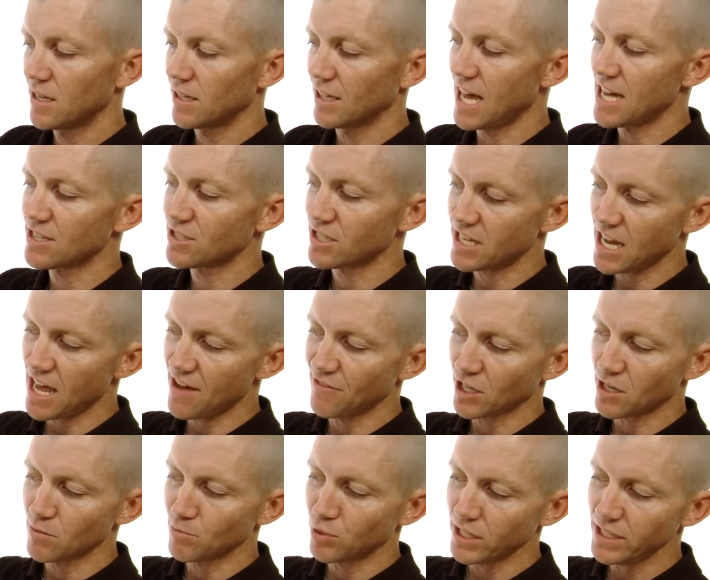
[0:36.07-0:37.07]
Allows us to have
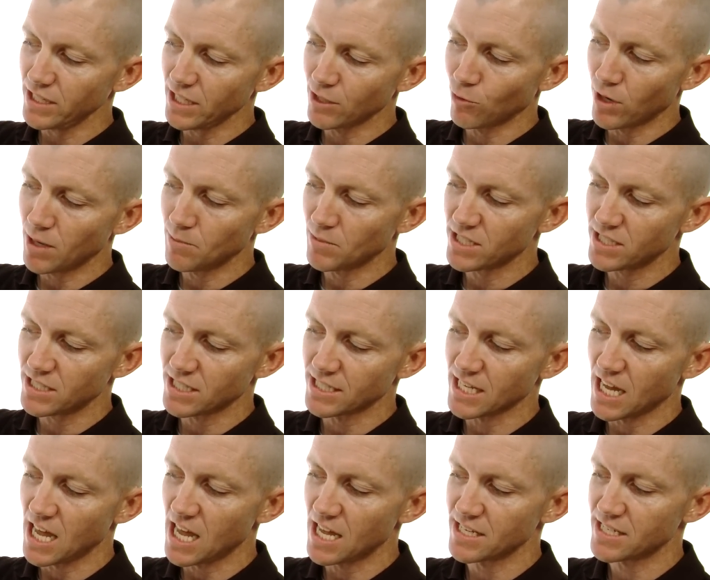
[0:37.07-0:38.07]
a completely rimless
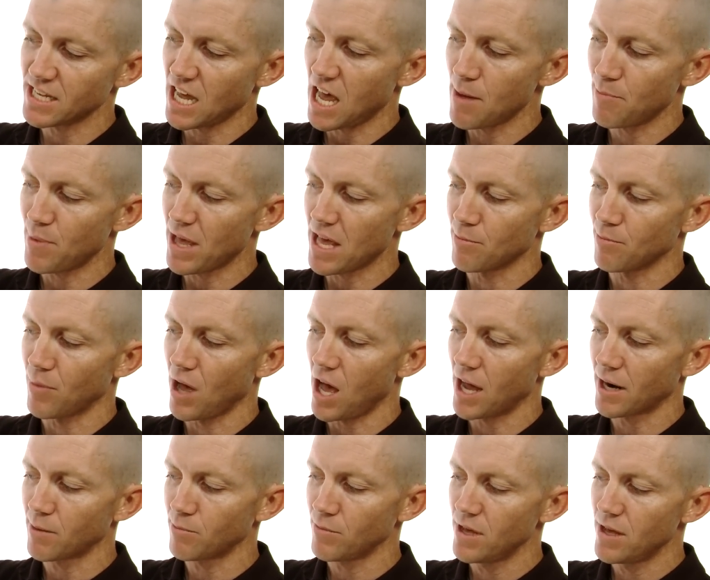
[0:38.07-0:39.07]
design, top and
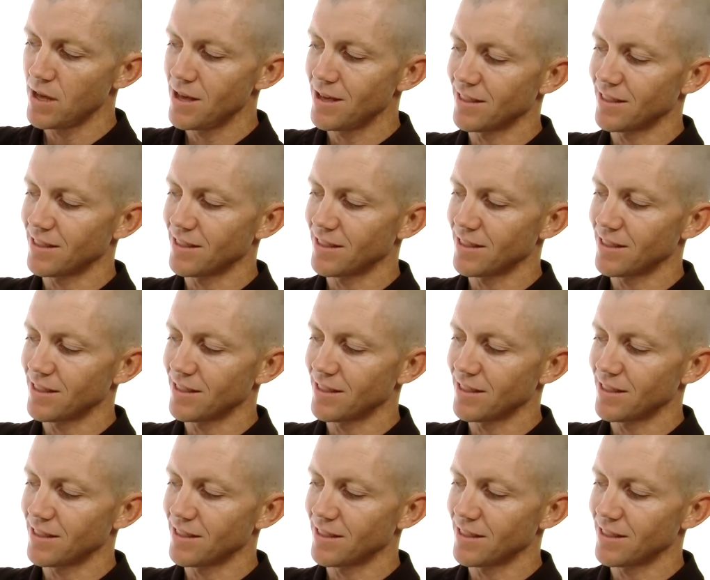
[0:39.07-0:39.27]
bottom,